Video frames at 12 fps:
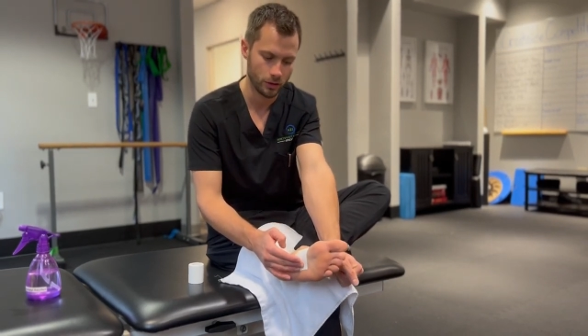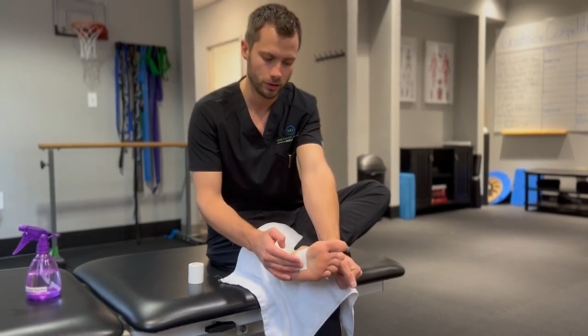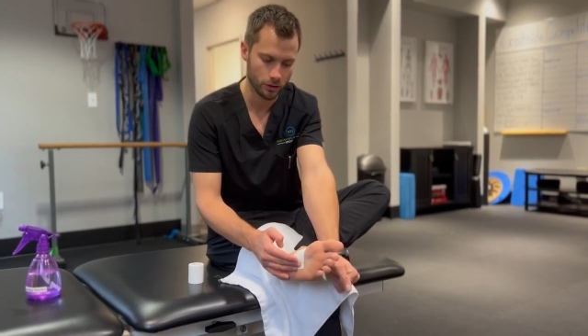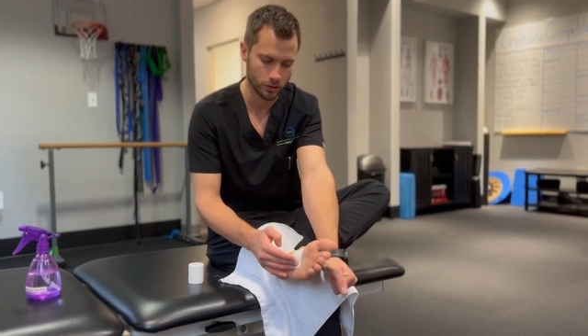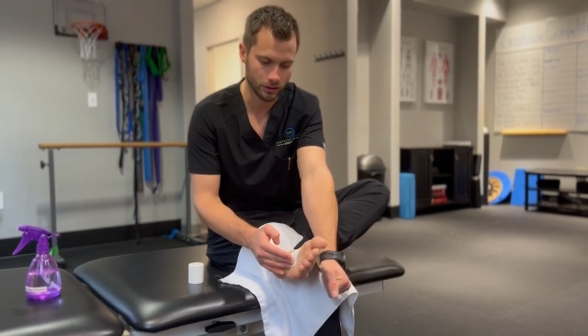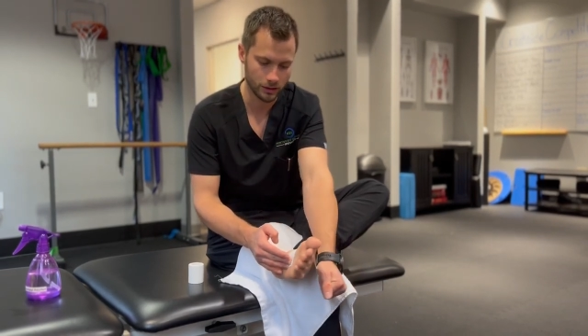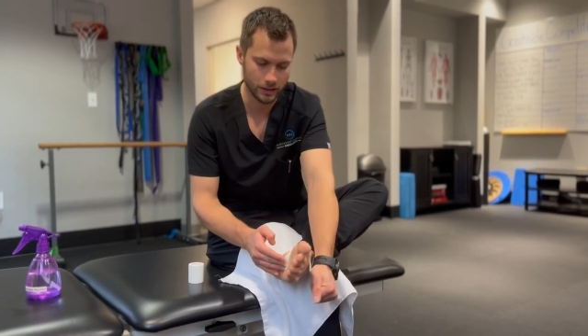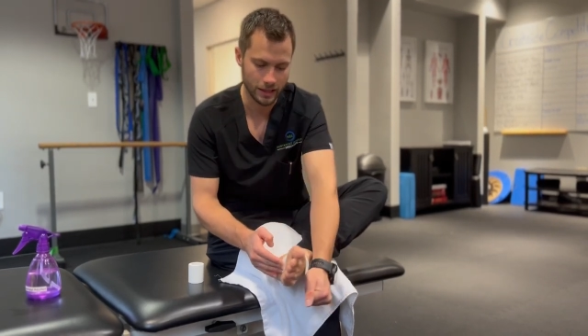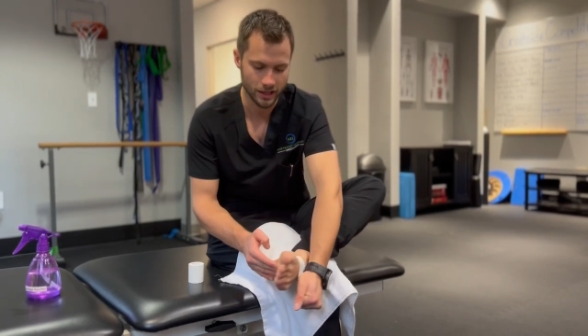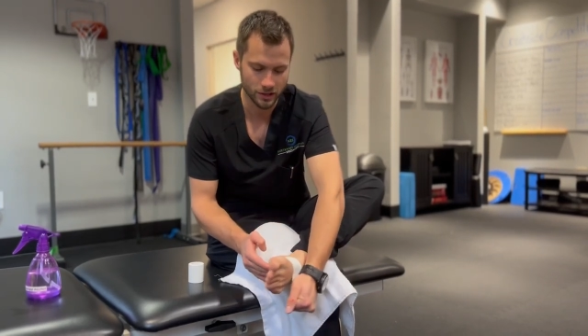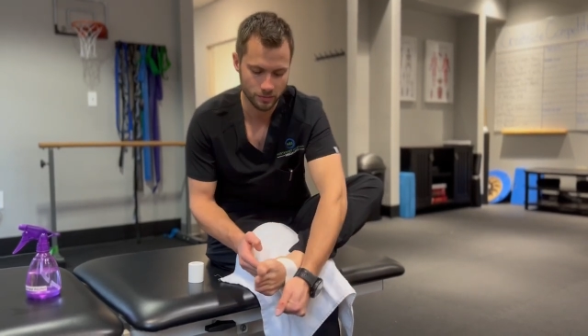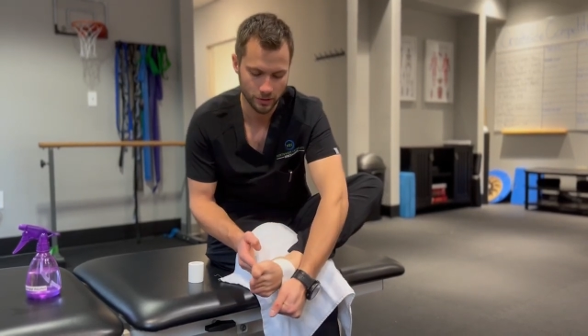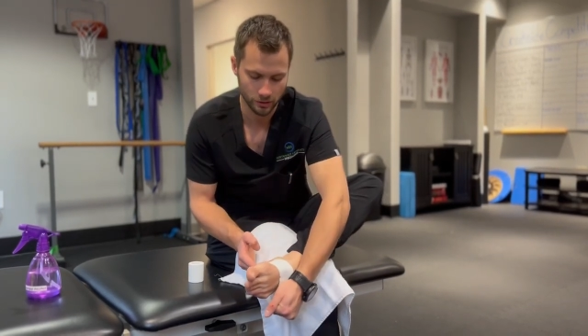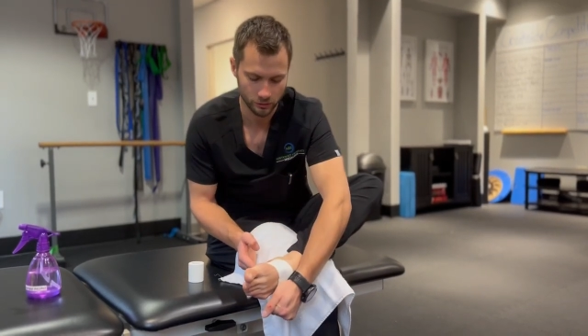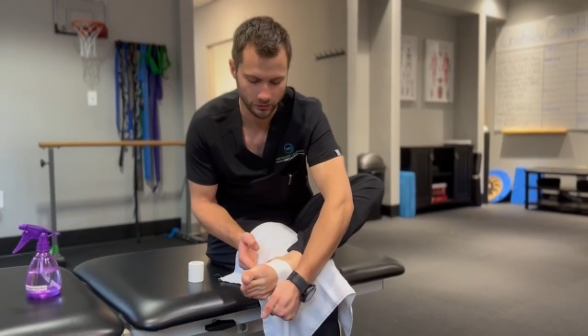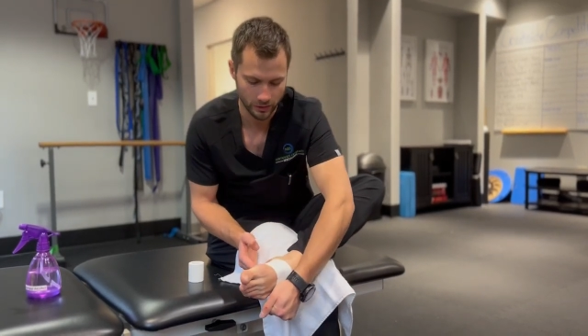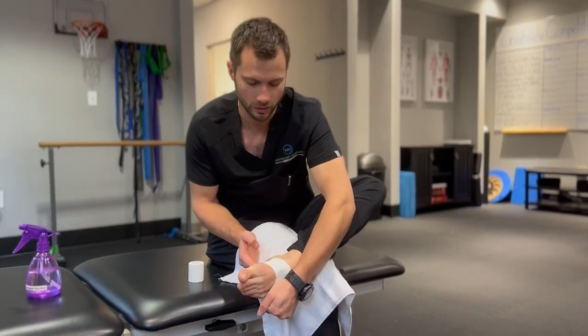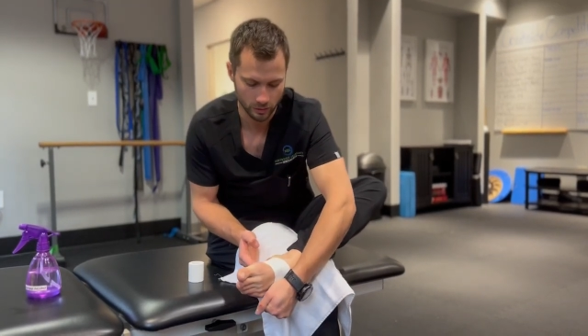you're going to gas pedal
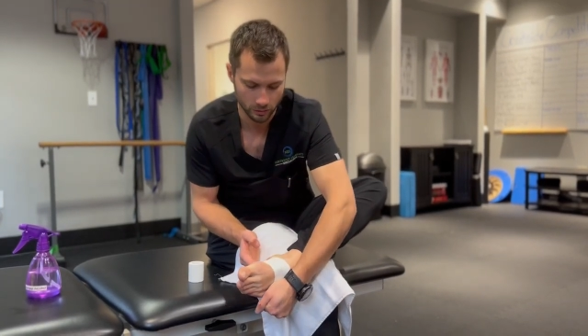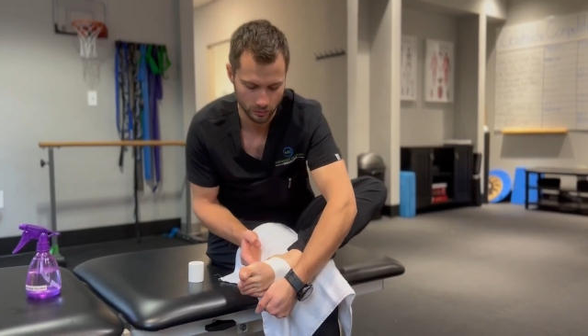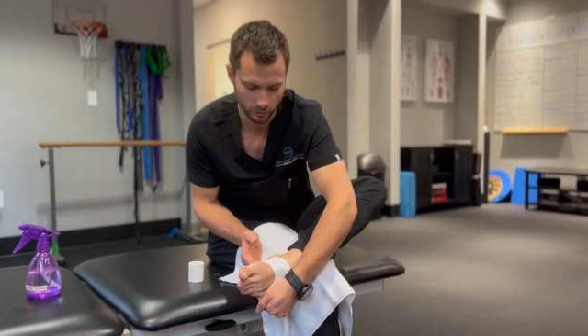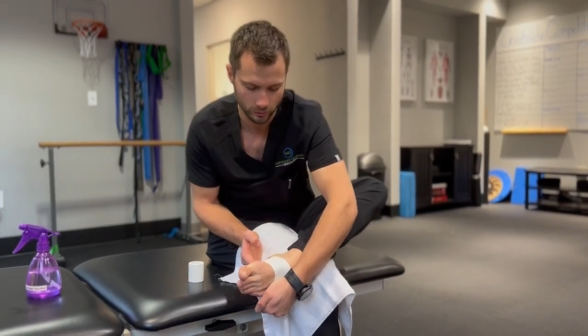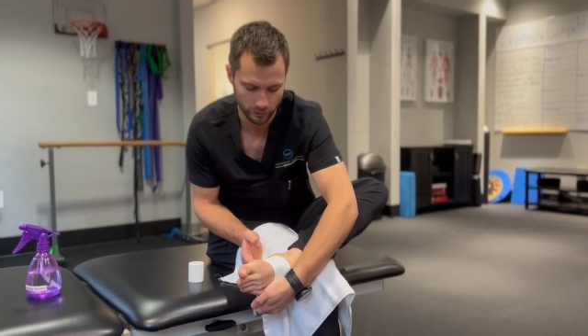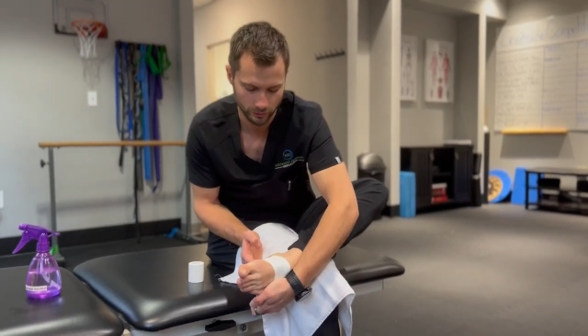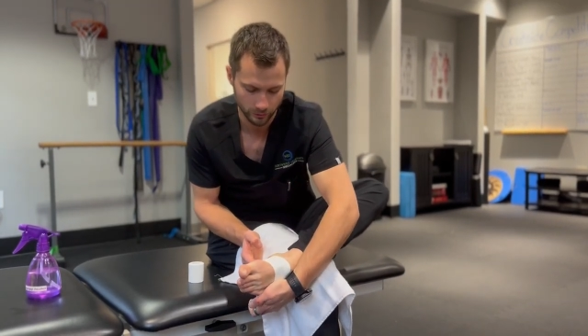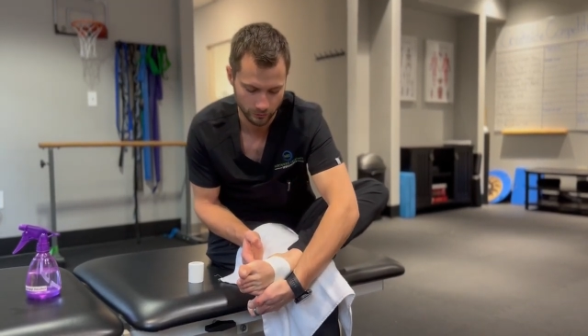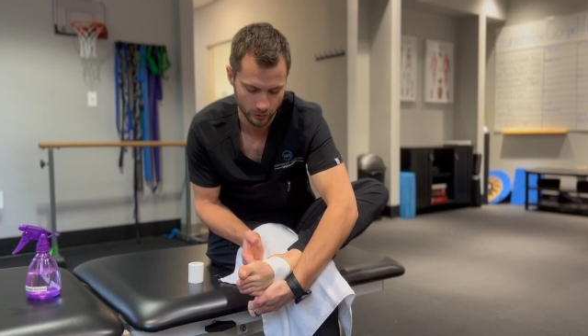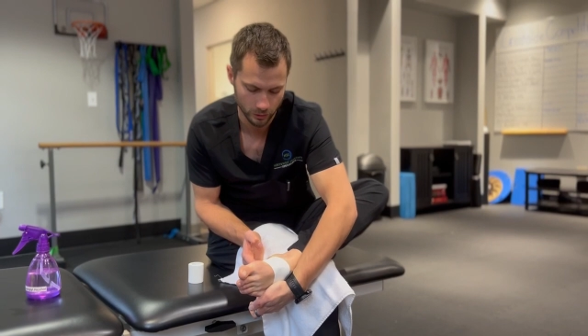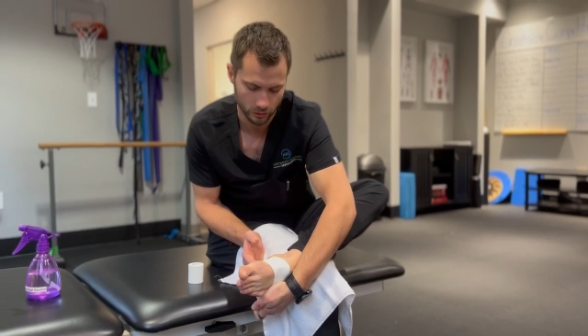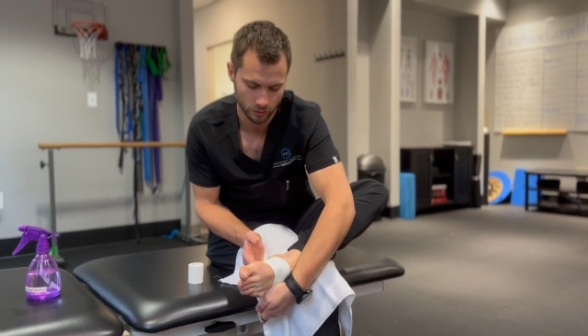down with your foot